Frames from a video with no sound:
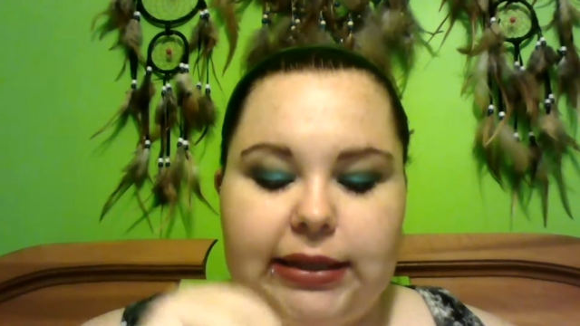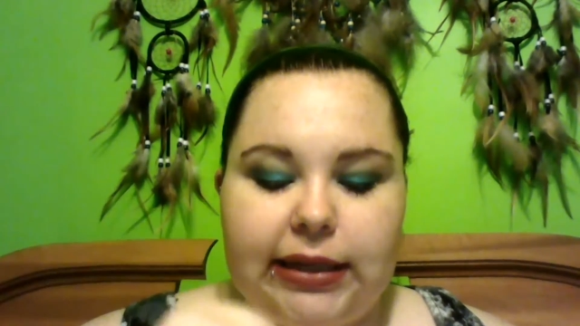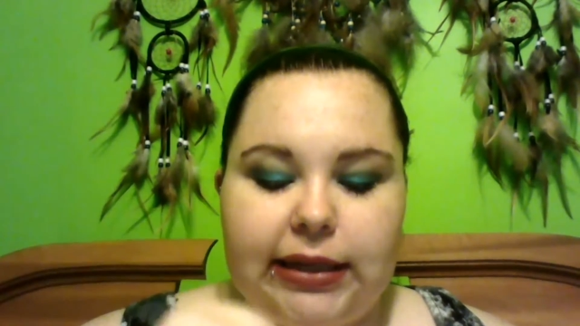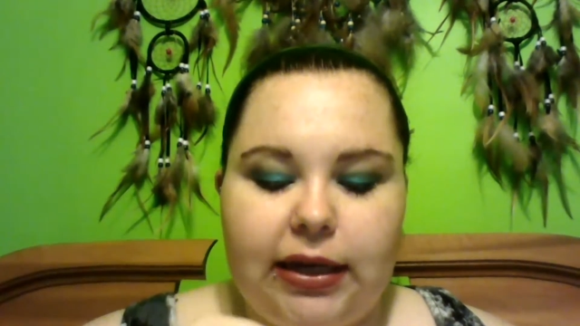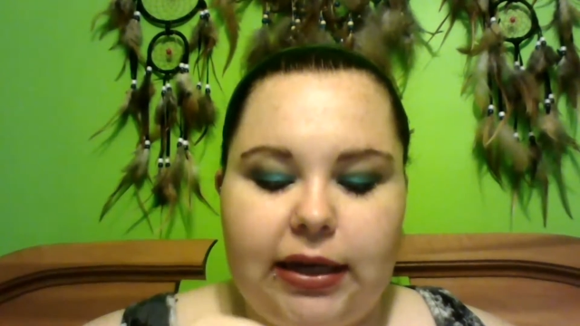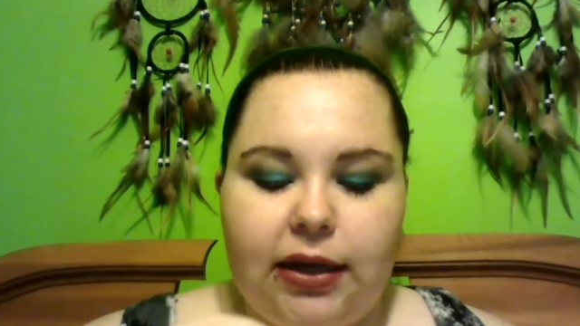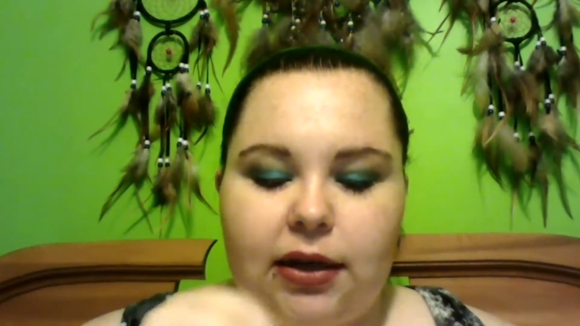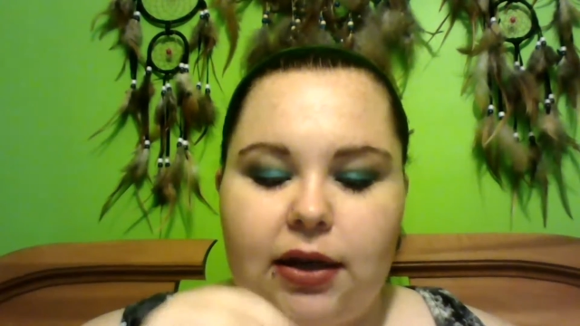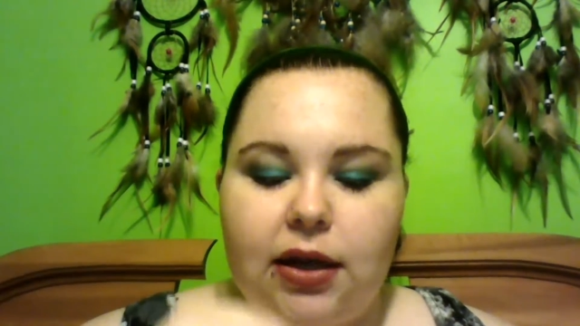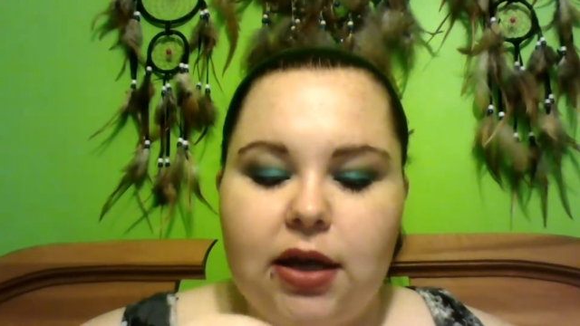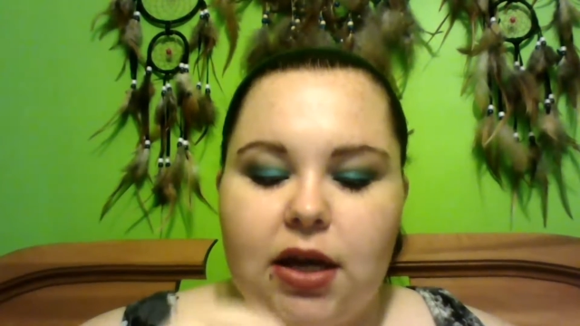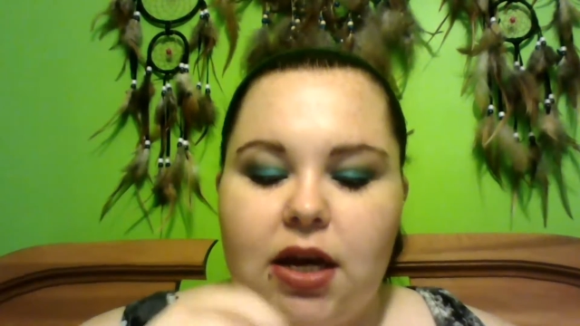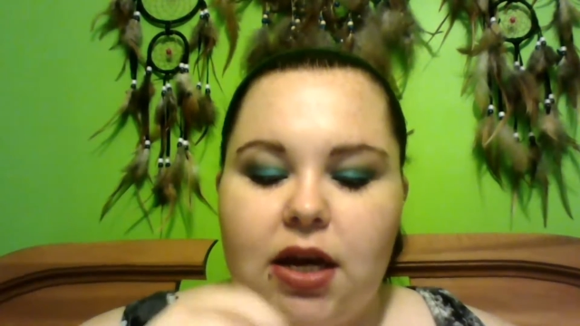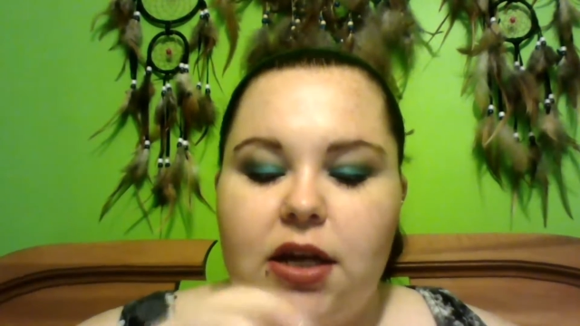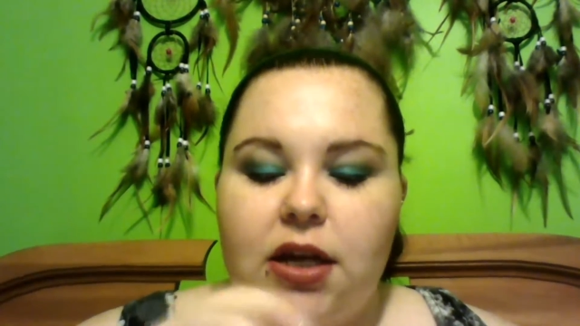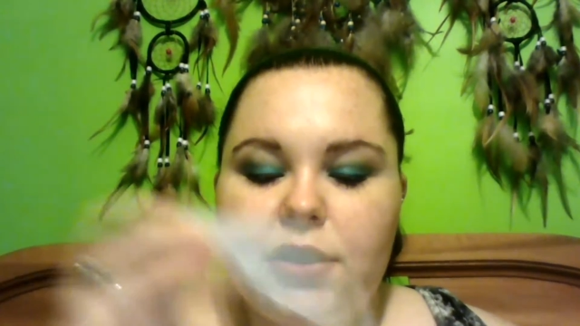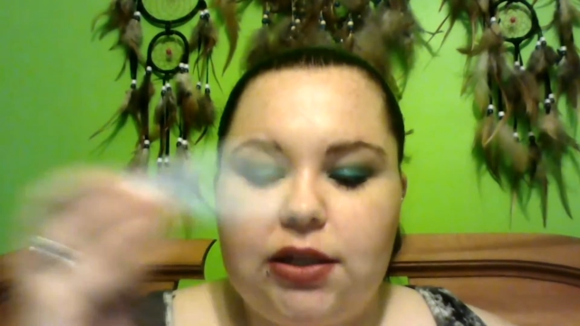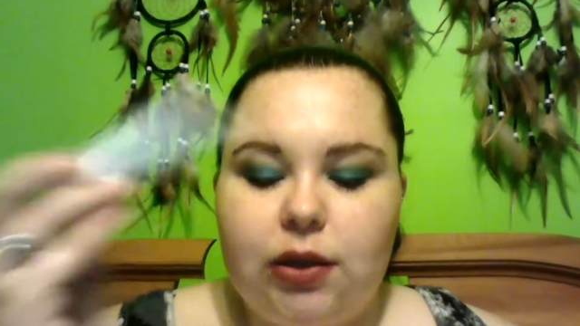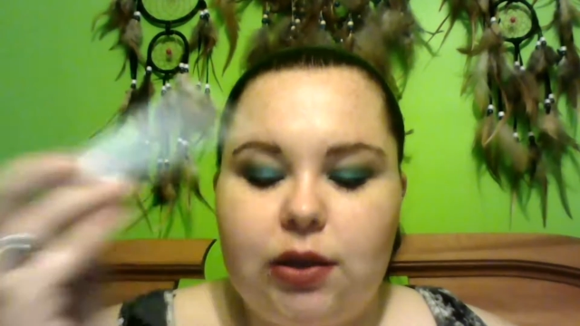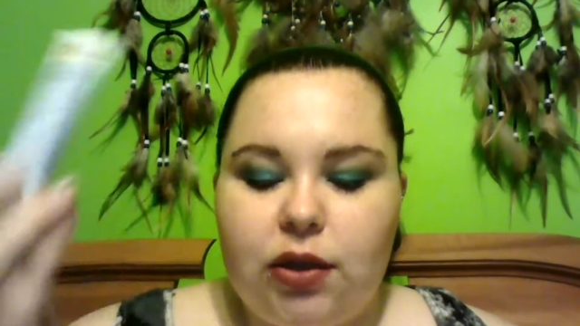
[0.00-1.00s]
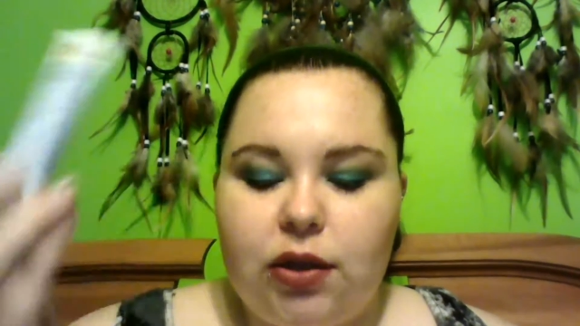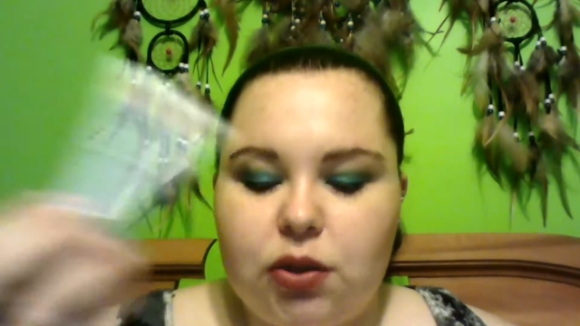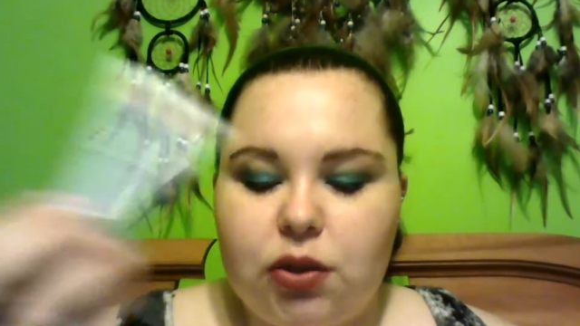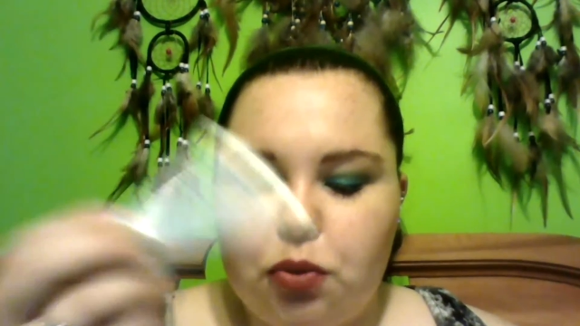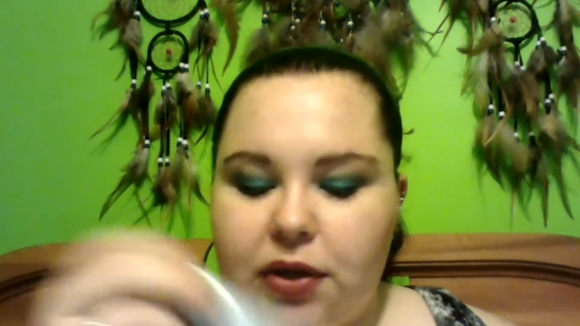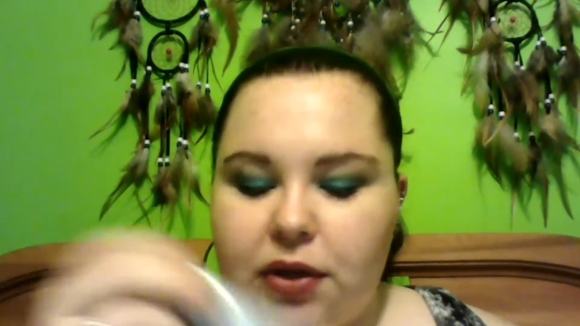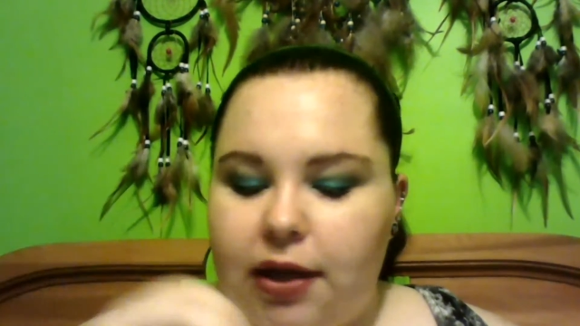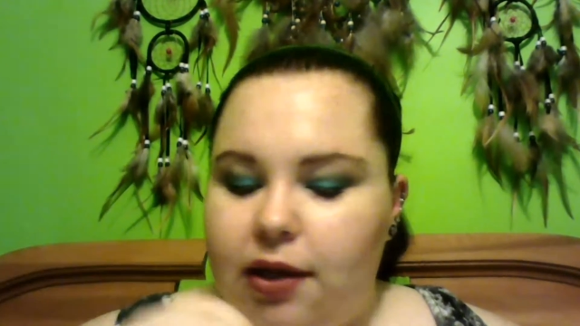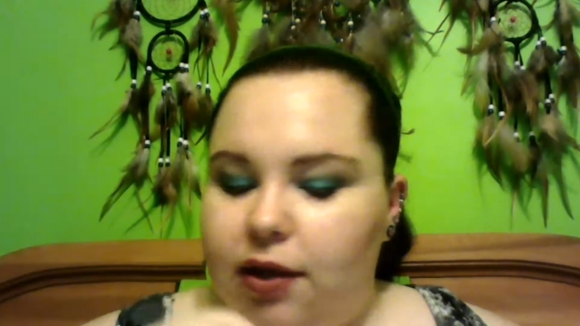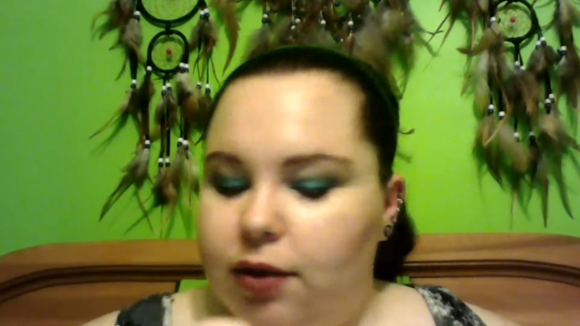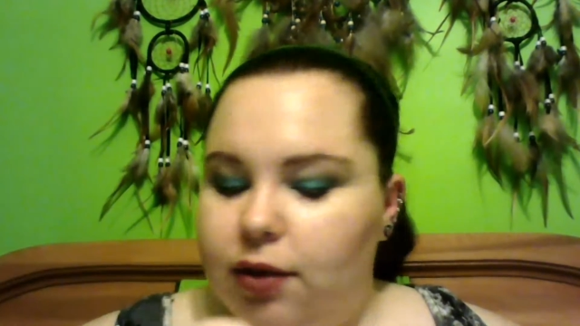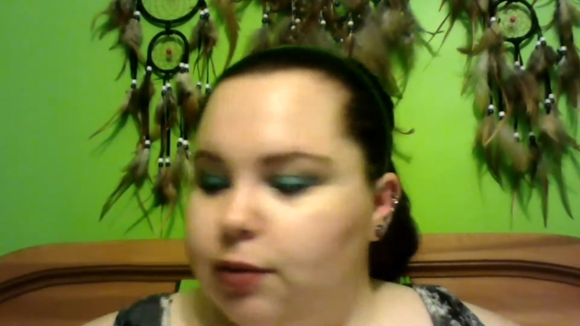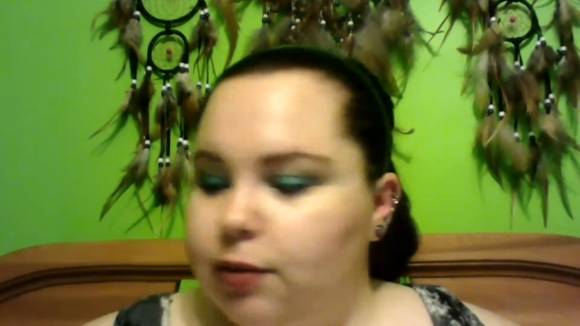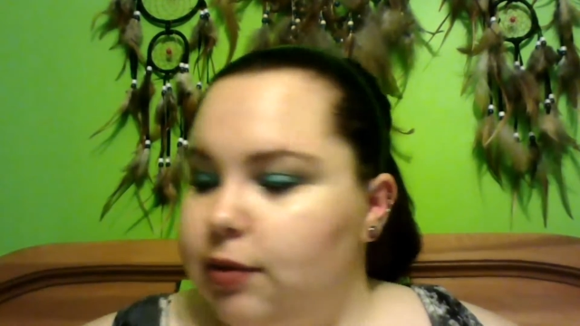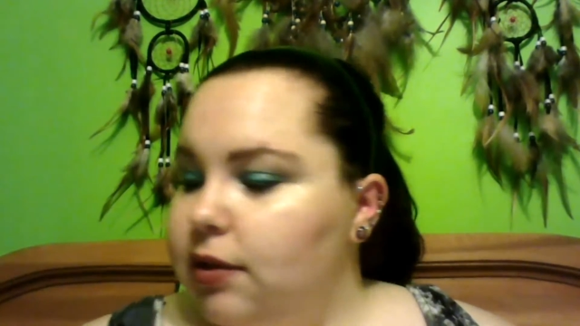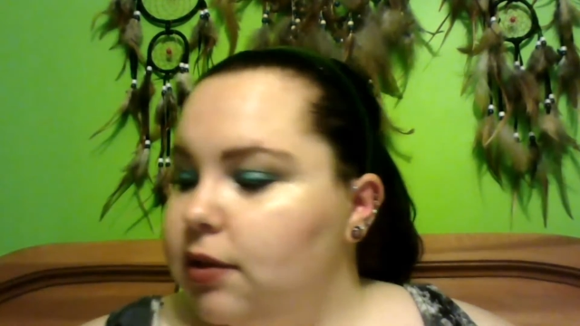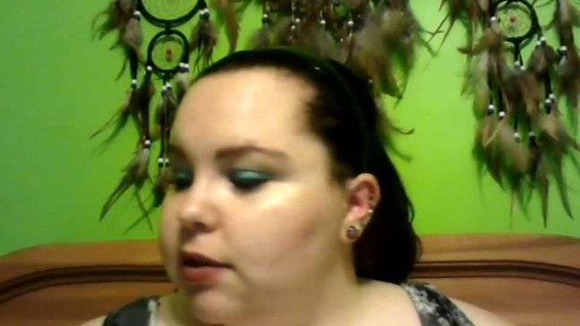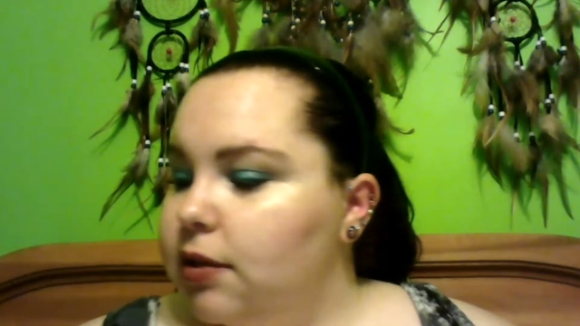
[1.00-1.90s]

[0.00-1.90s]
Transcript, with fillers: sink. So this will get used.